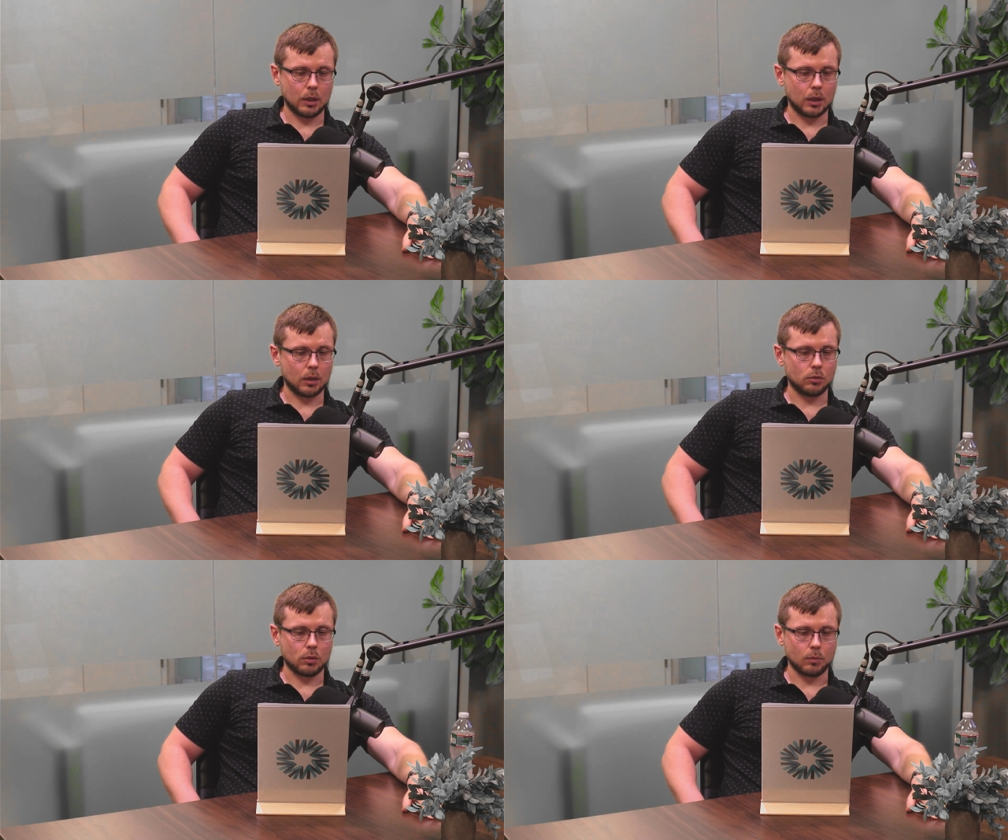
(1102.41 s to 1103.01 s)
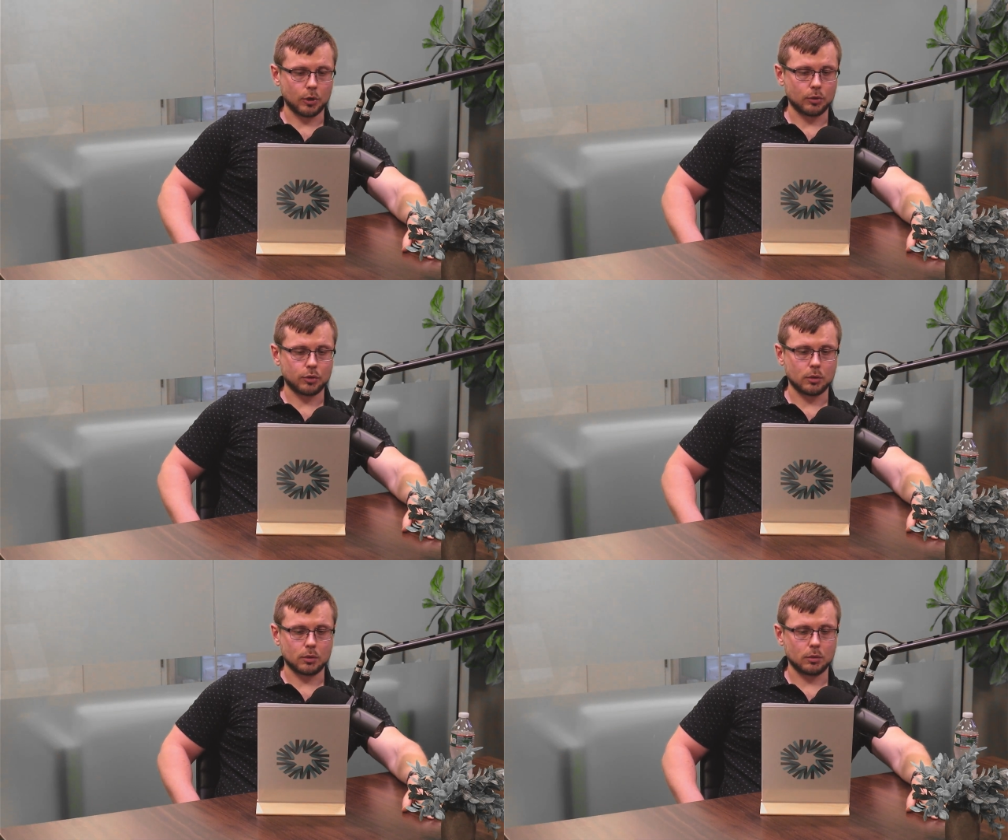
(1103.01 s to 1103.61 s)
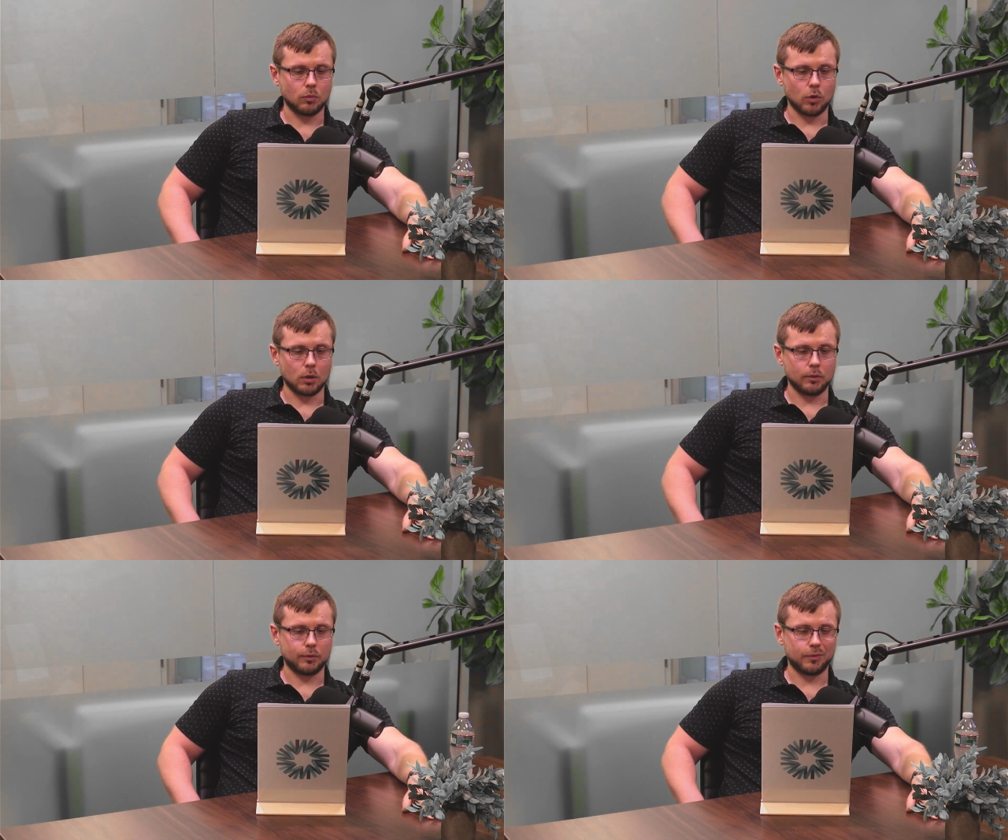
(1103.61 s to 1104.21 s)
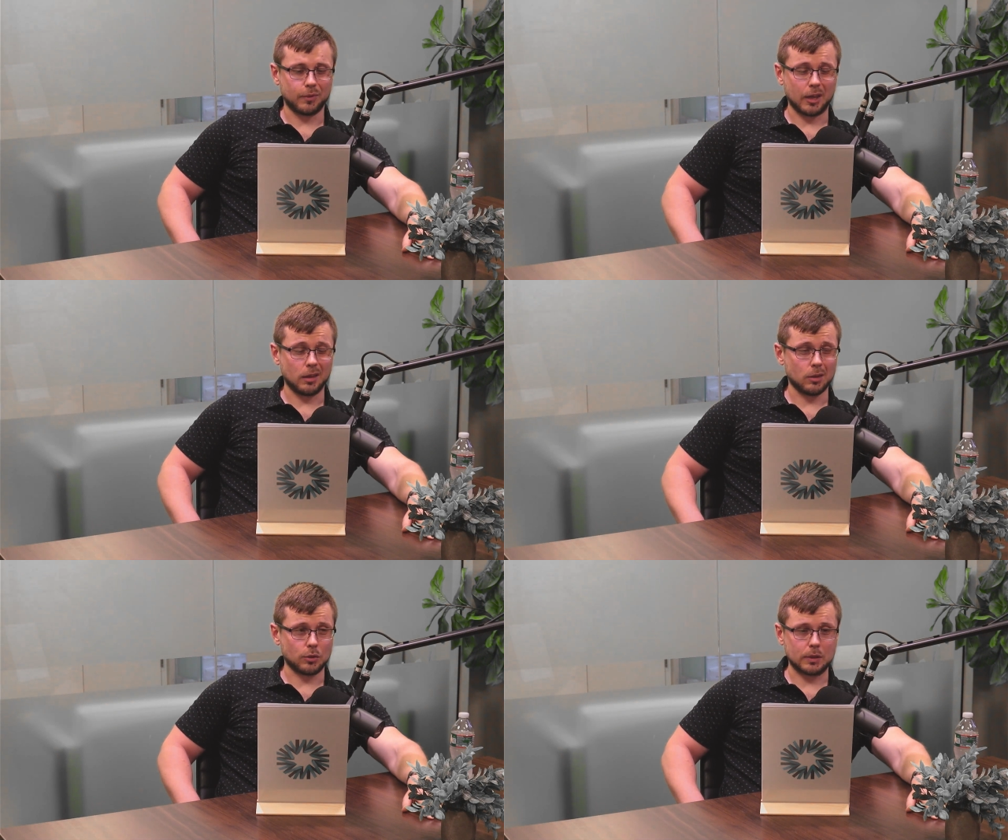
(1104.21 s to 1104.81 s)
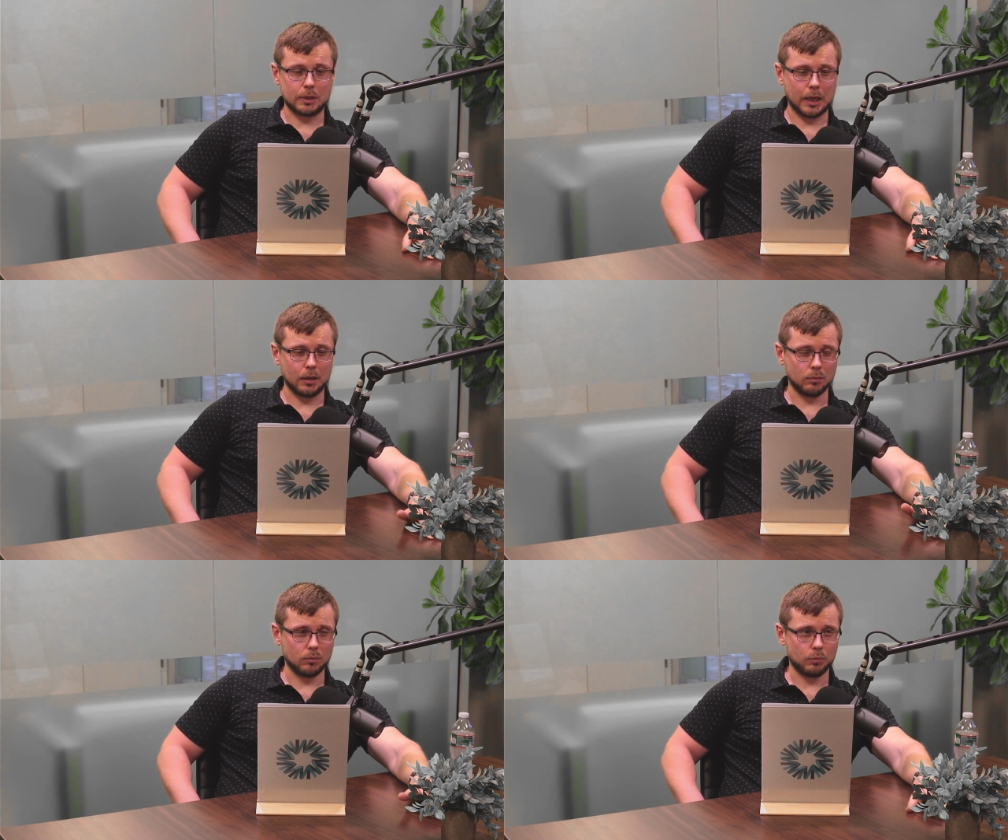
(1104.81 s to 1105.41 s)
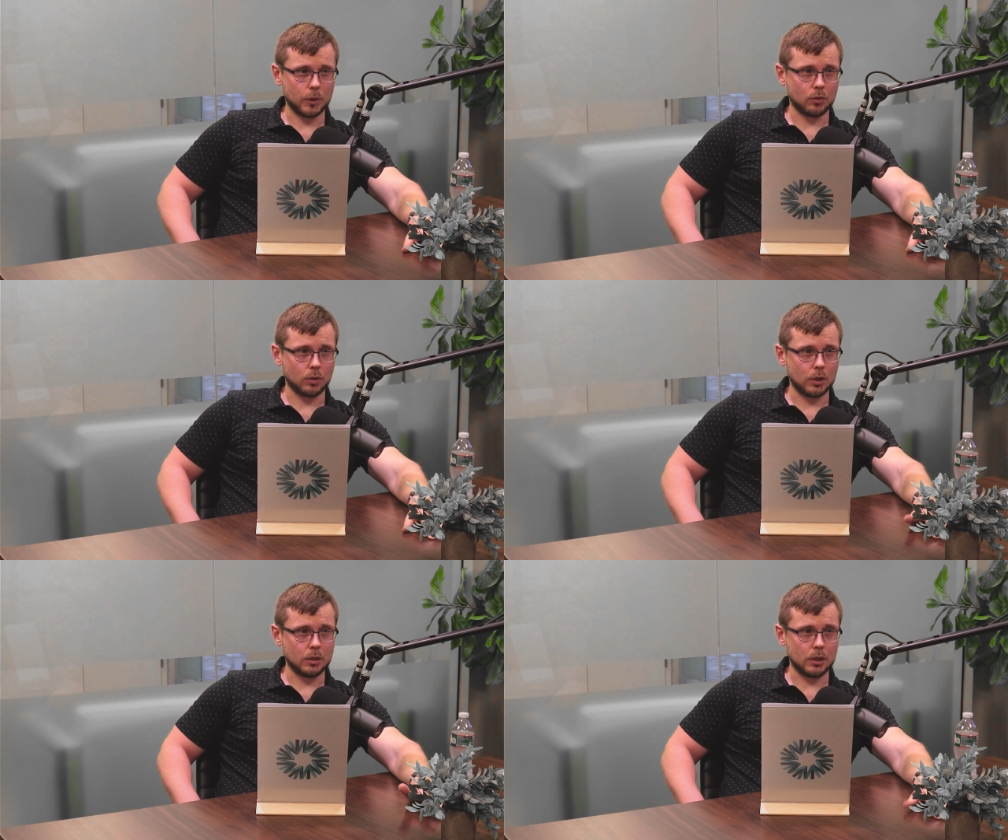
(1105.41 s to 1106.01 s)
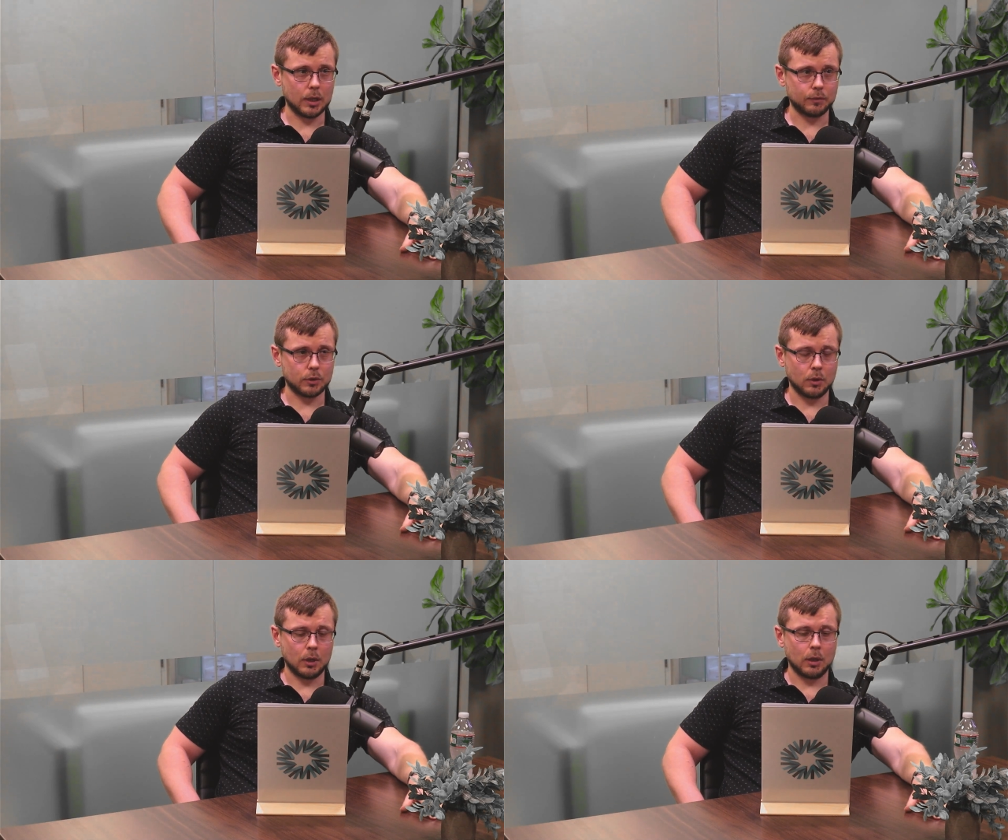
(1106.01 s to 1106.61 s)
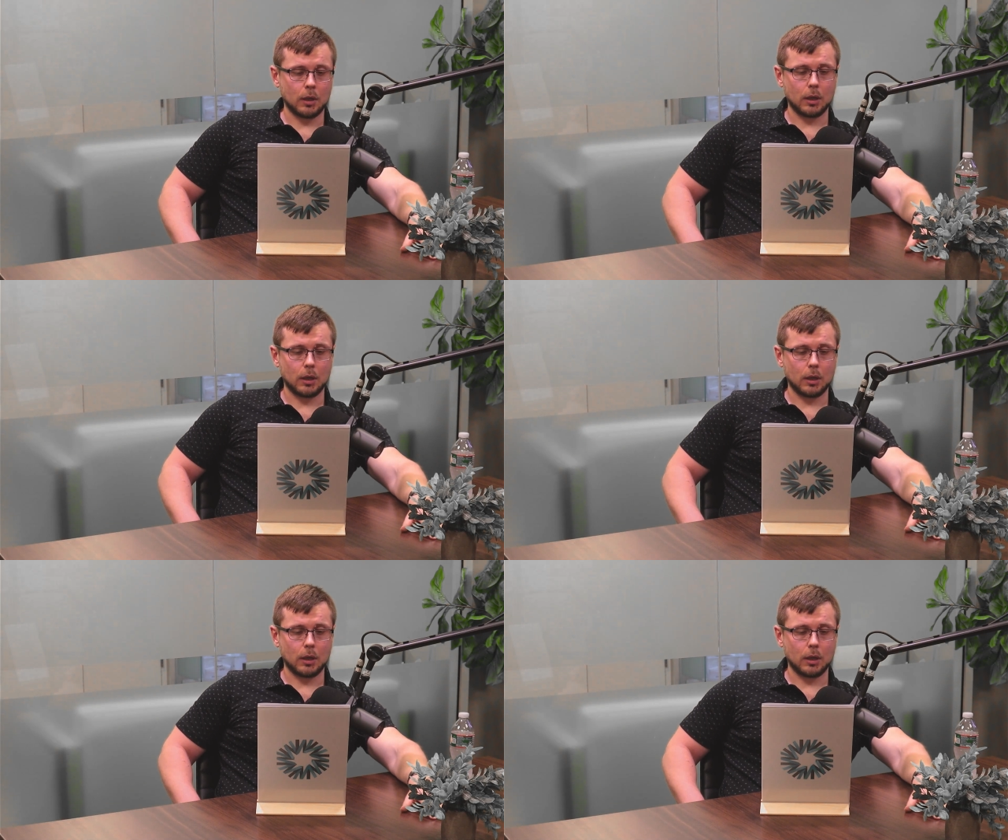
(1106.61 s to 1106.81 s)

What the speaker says: And you can purchase one of, I think there's 10 Bitcoin ETFs.